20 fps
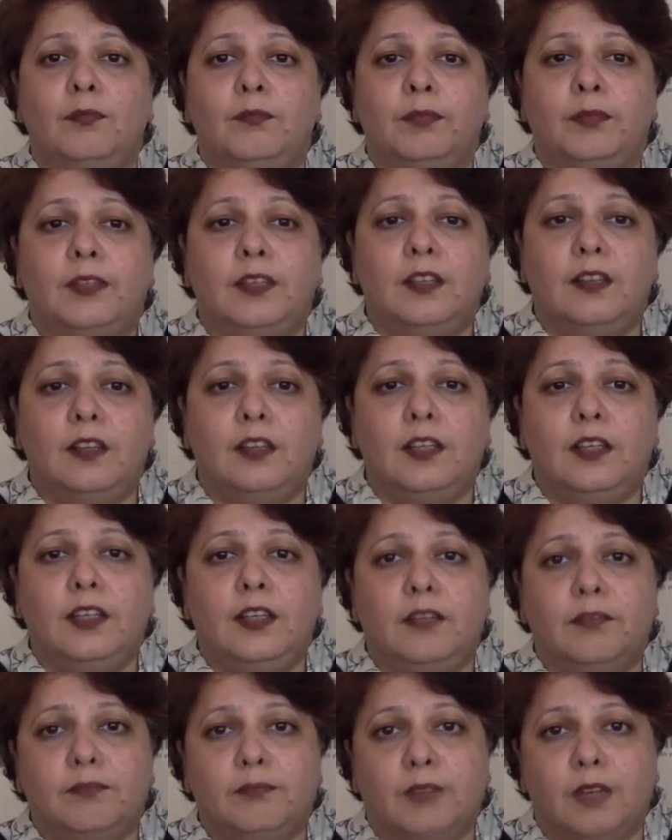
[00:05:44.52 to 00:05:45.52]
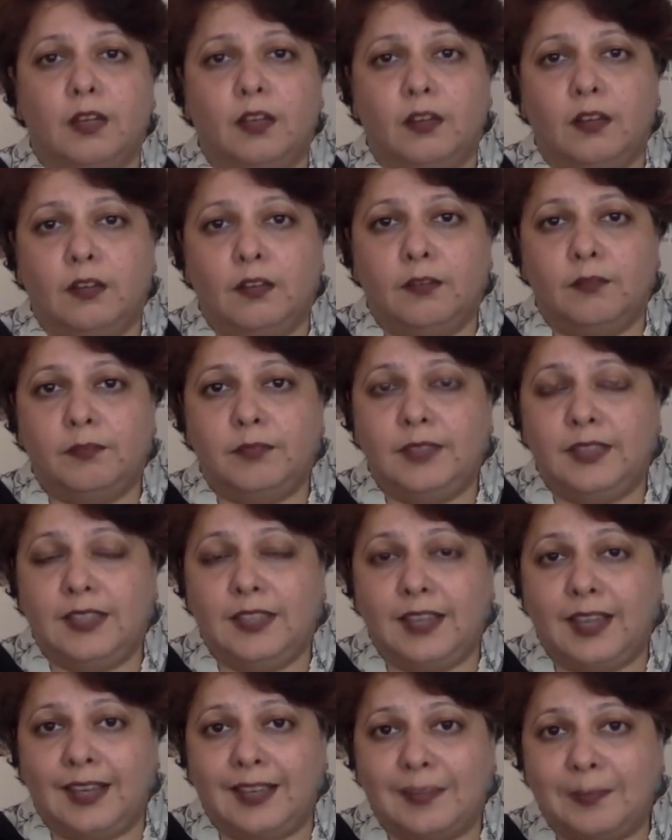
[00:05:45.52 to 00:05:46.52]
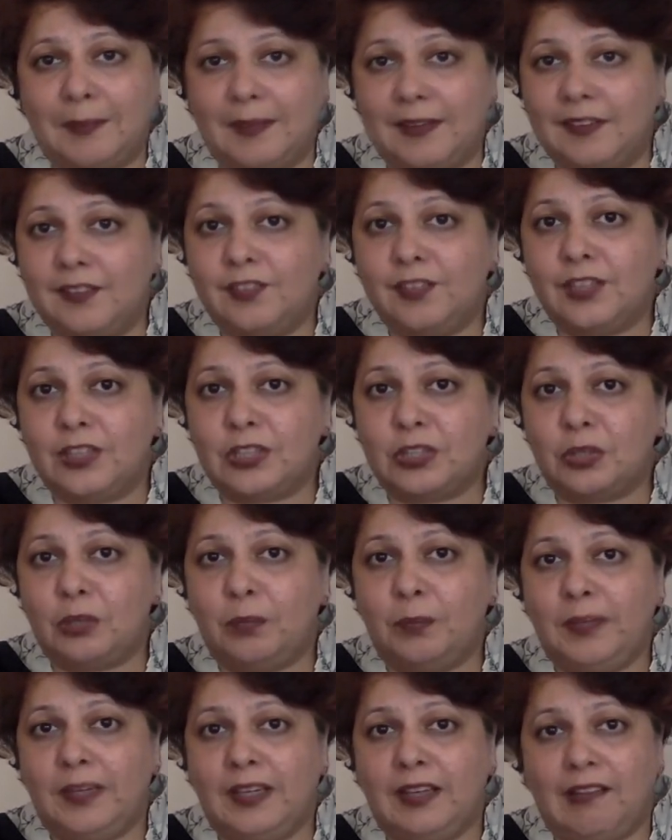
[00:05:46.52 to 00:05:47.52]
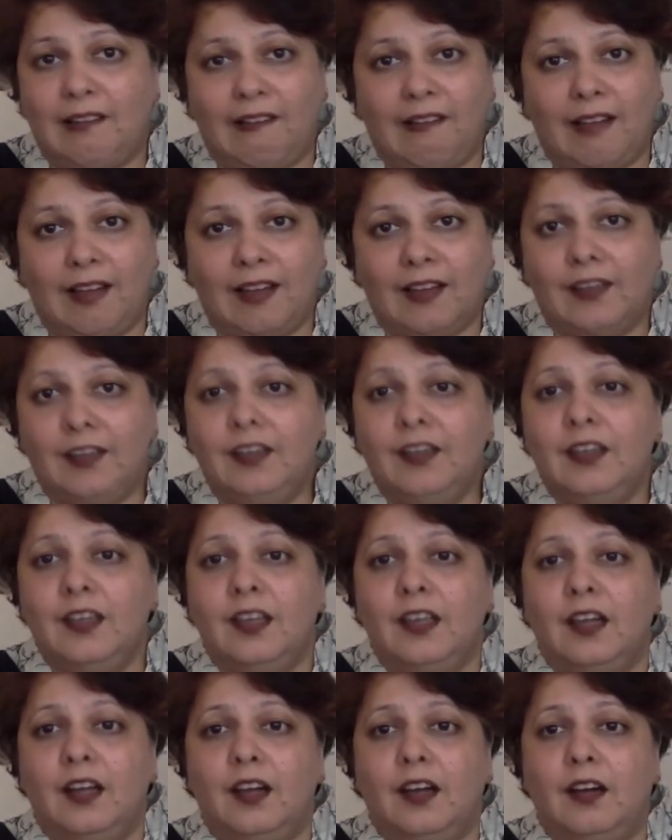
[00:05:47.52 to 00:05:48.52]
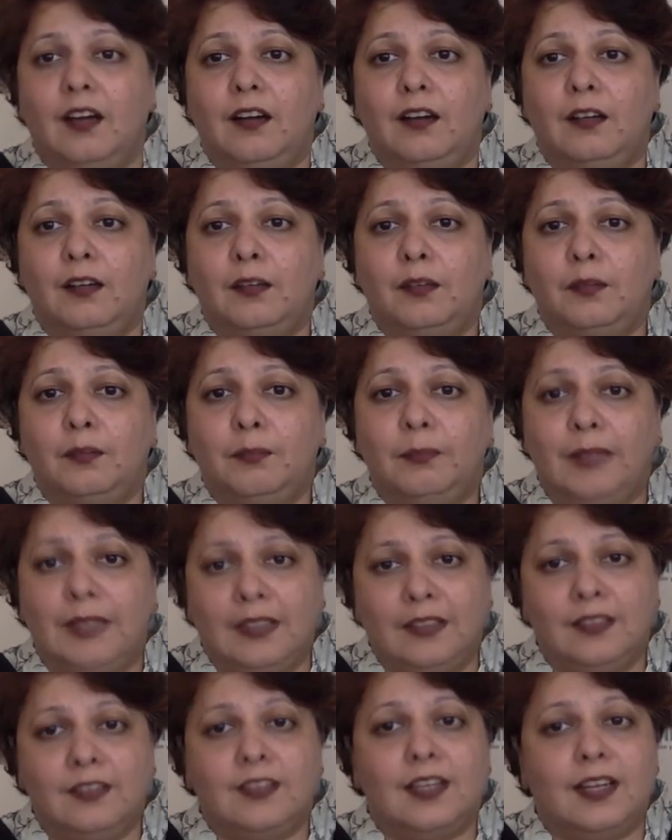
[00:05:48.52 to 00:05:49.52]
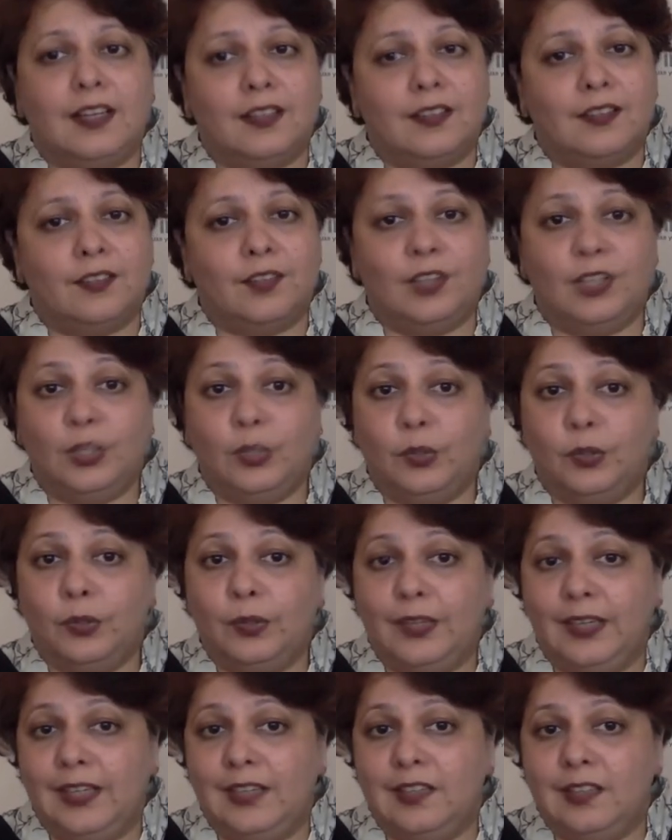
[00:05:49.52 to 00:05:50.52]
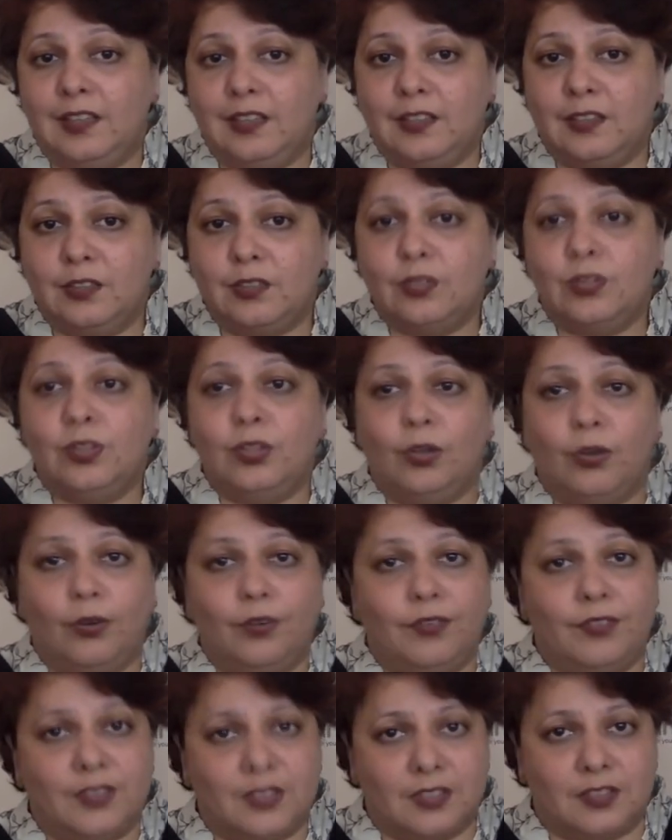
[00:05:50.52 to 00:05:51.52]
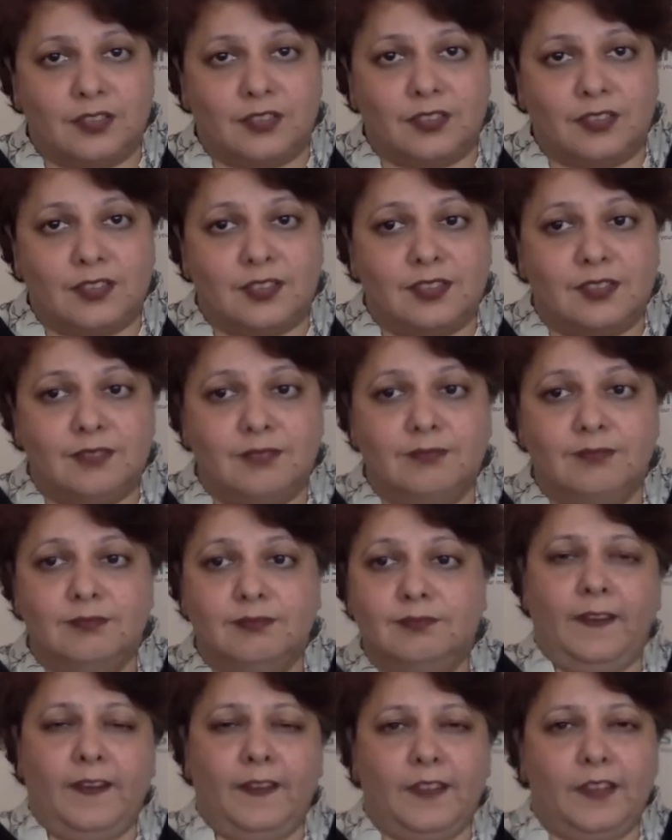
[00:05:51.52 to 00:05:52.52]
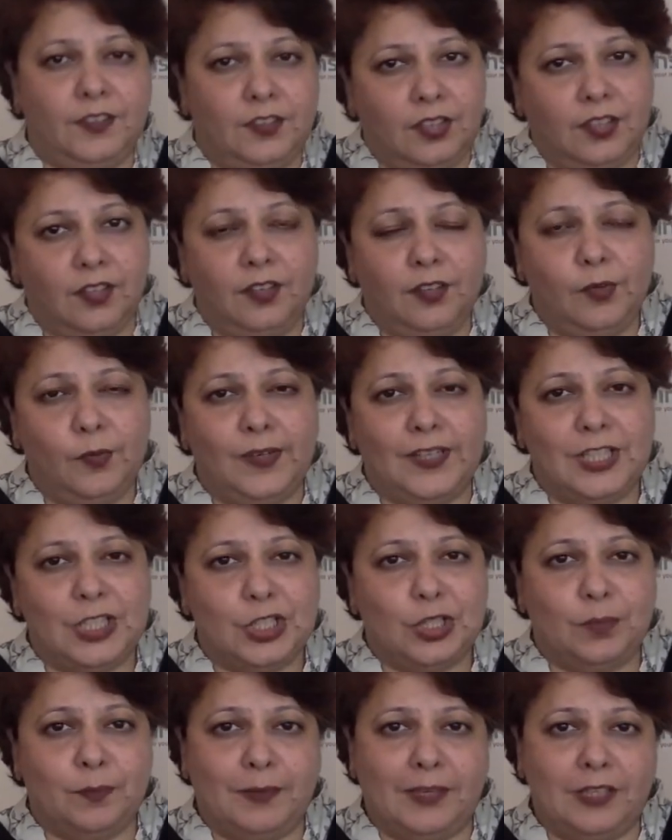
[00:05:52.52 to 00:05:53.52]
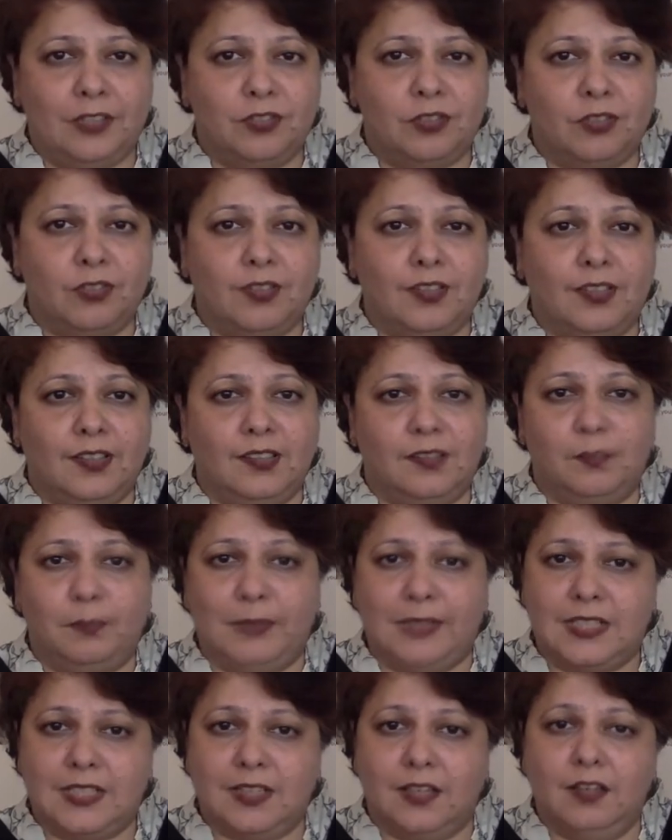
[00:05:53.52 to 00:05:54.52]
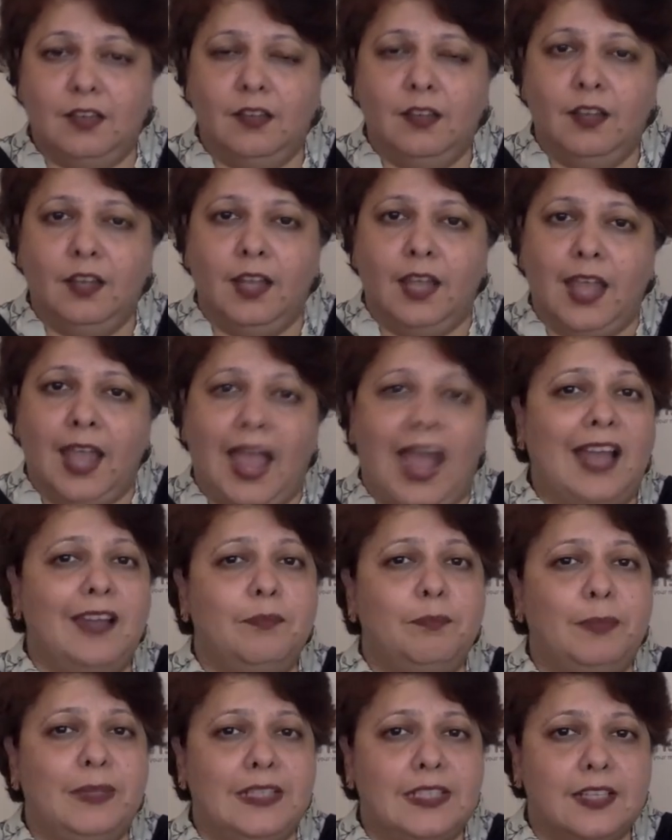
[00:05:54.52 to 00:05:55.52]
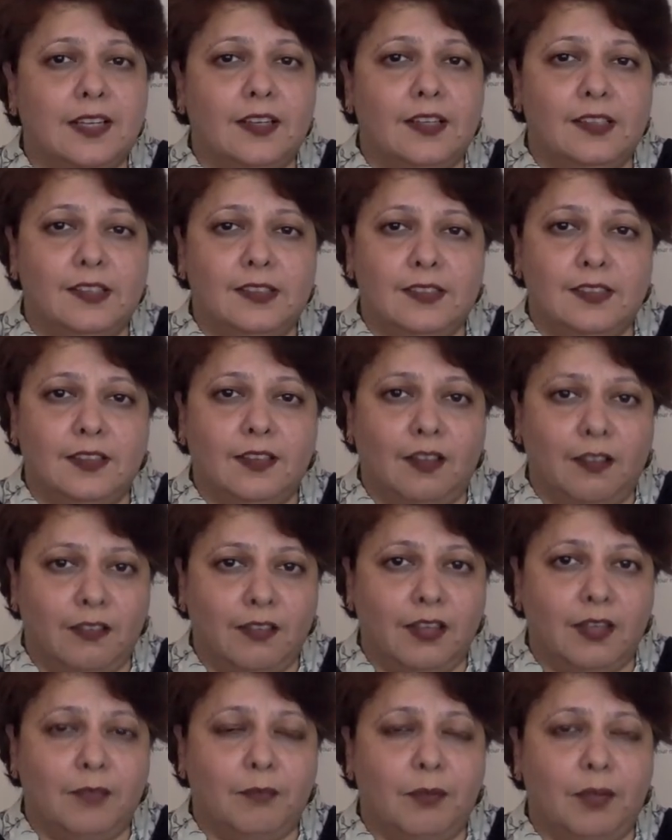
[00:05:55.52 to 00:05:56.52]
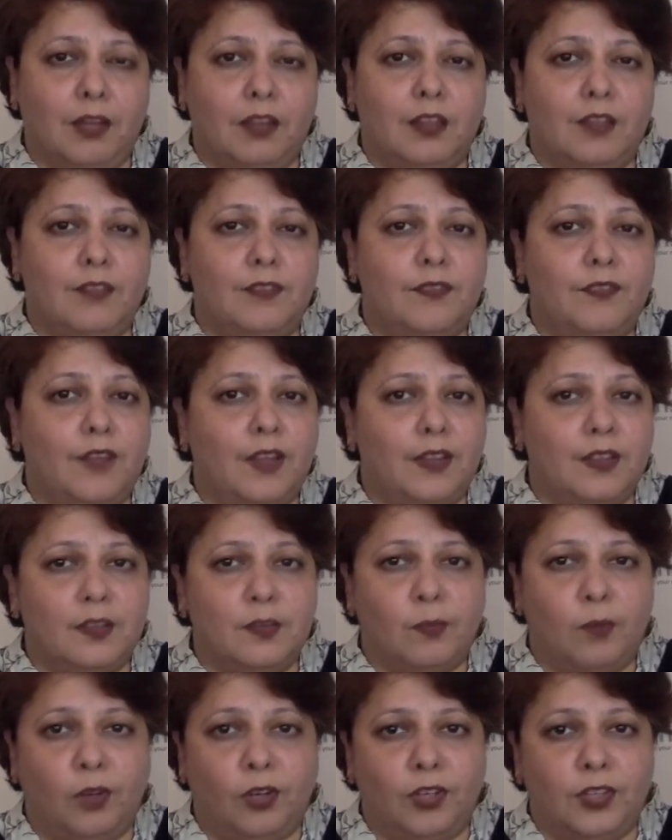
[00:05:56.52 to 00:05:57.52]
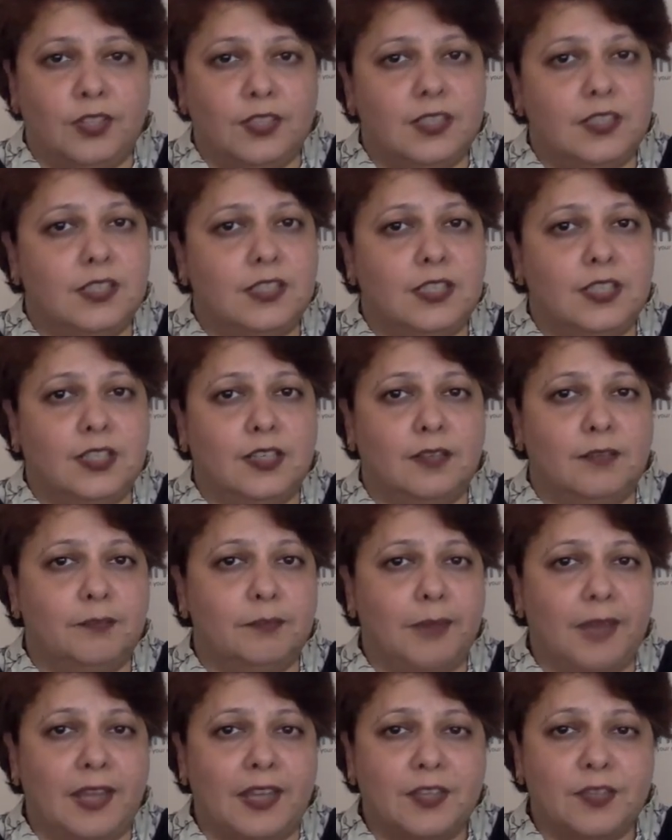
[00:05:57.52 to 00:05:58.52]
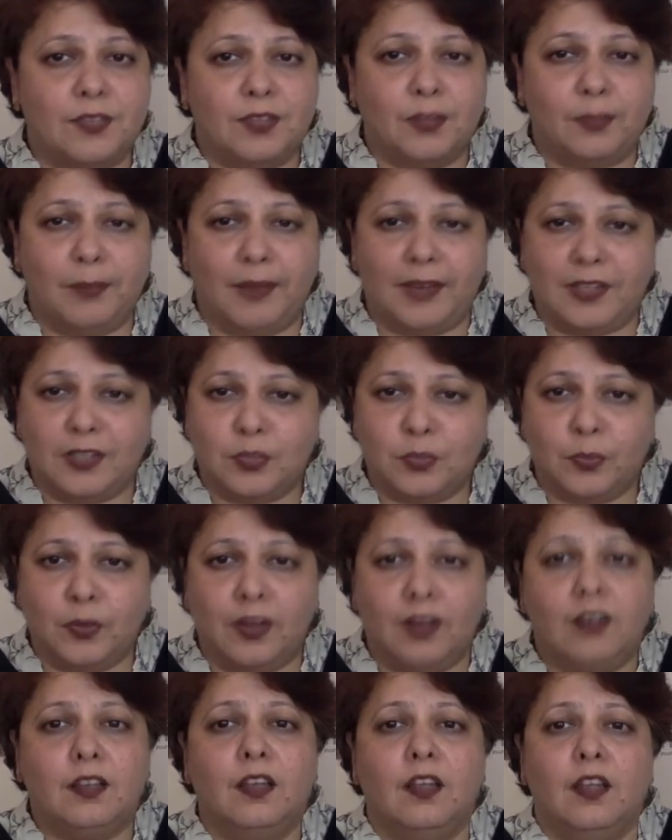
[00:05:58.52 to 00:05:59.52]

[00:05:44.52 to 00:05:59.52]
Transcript: Clearly, the expense ratio being high means that it's really going to eat into your returns. The third ratio mentioned is beta, and beta is nothing but the fund's volatility compared to the benchmark.